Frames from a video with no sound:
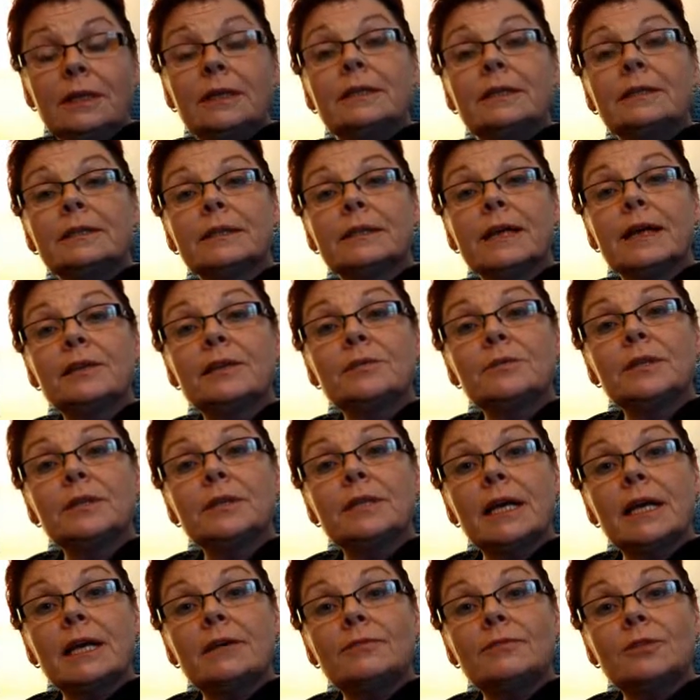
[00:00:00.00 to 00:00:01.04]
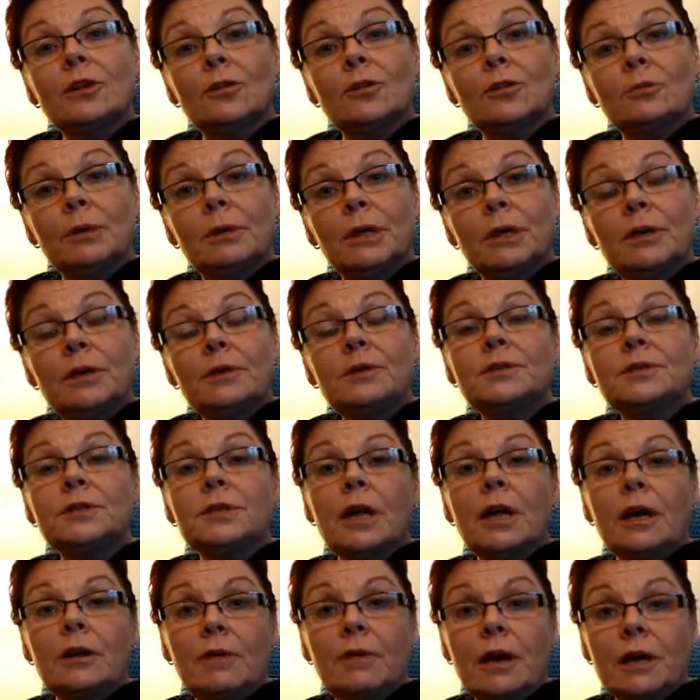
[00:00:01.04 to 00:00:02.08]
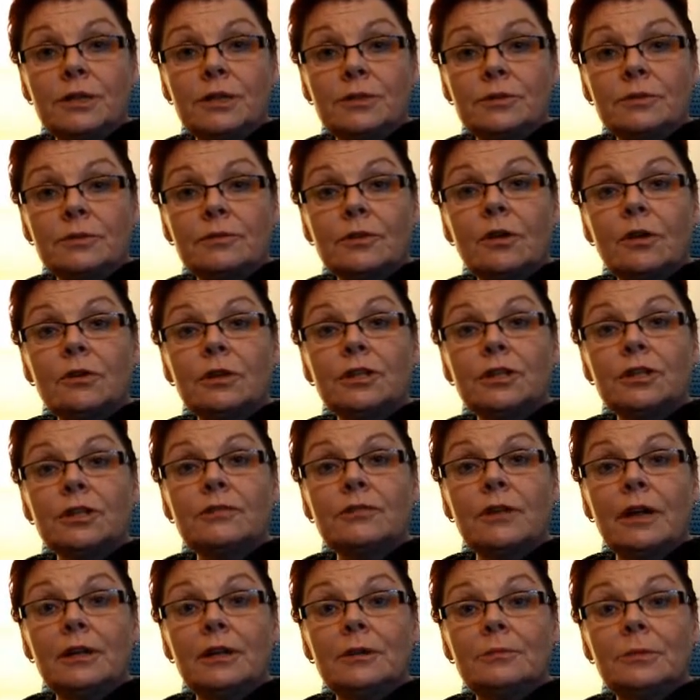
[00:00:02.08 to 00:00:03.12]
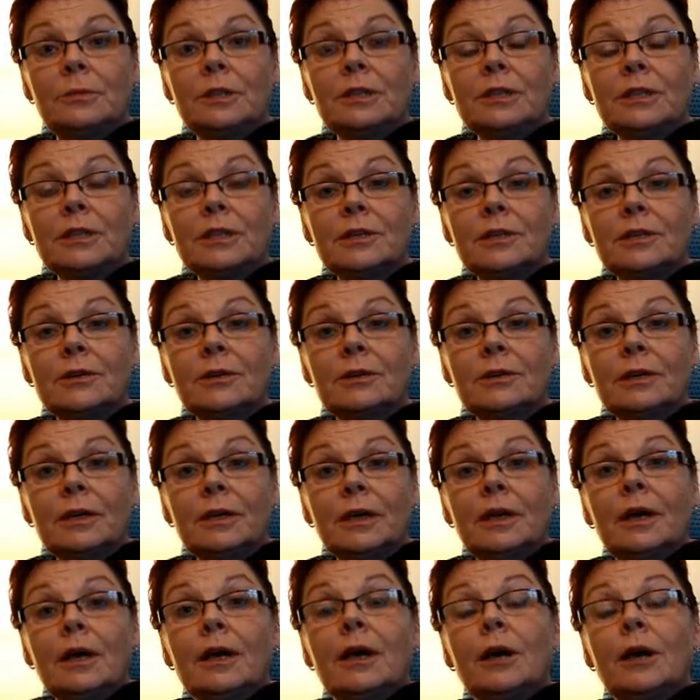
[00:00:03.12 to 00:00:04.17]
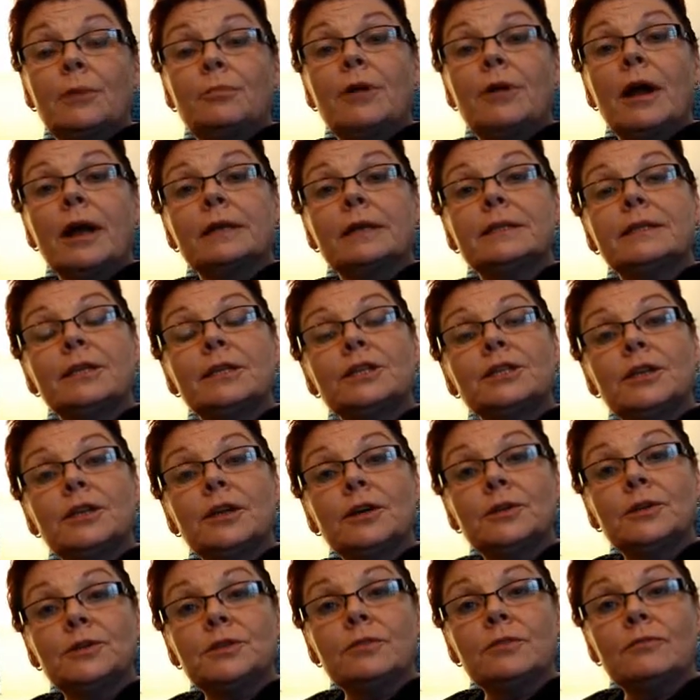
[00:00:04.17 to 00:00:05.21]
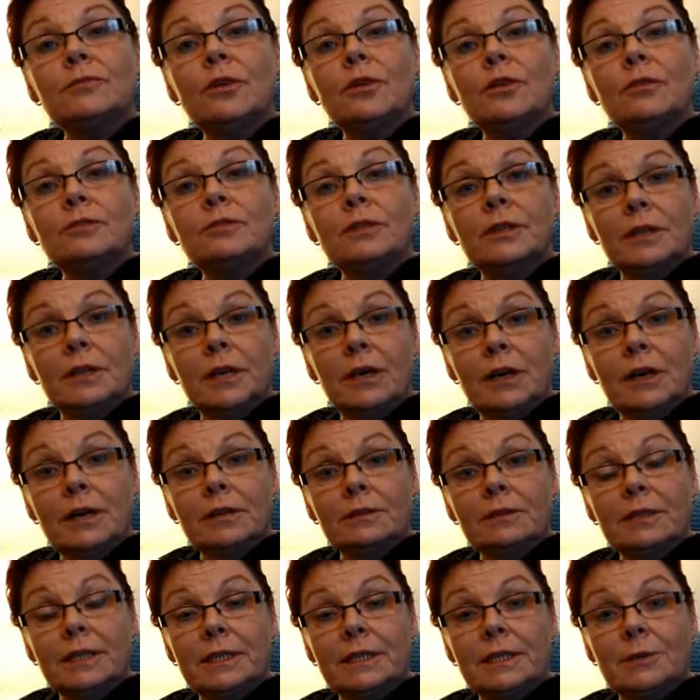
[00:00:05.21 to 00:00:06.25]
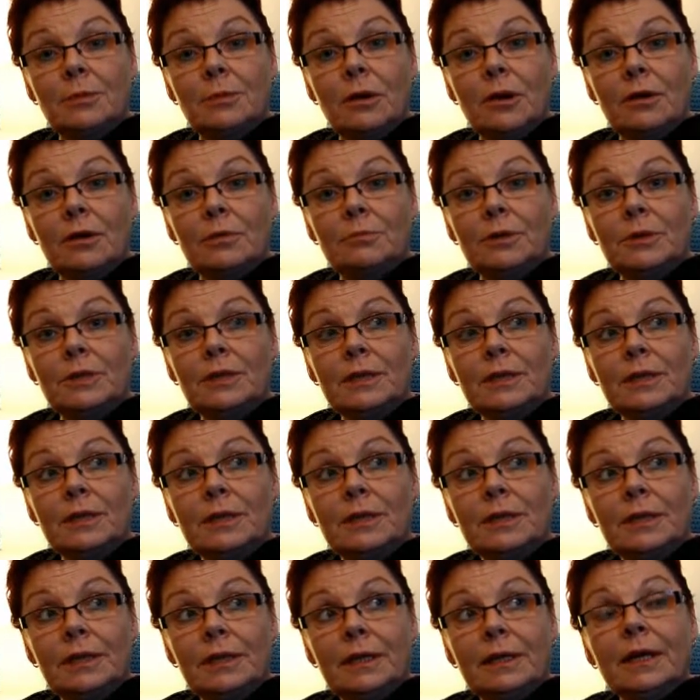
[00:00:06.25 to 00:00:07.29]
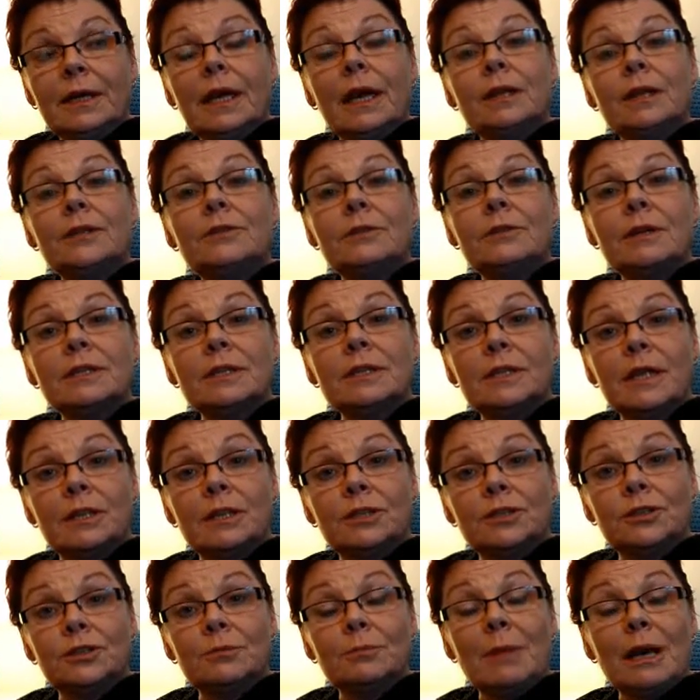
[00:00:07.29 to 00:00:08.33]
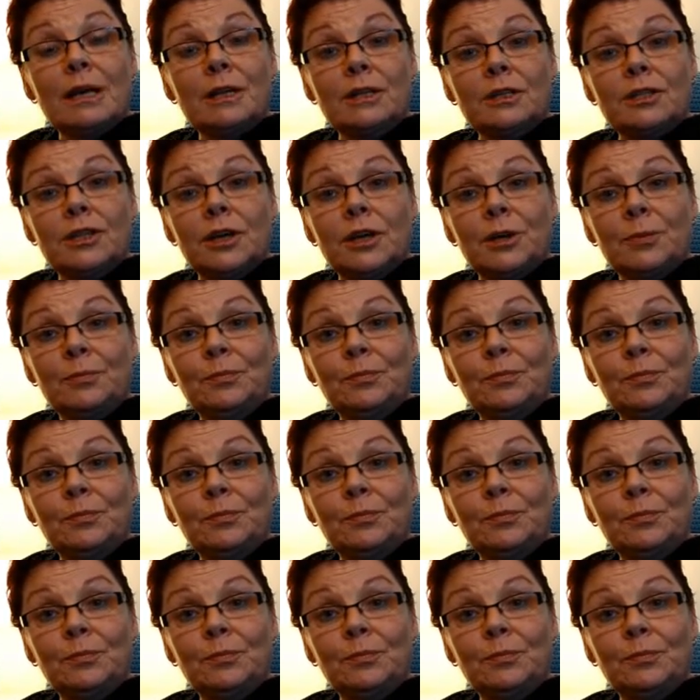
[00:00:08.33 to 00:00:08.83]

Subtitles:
together with Dave Dolby, who's the Director of College Development, a practitioner who's involved in the ILT department and a residential manager.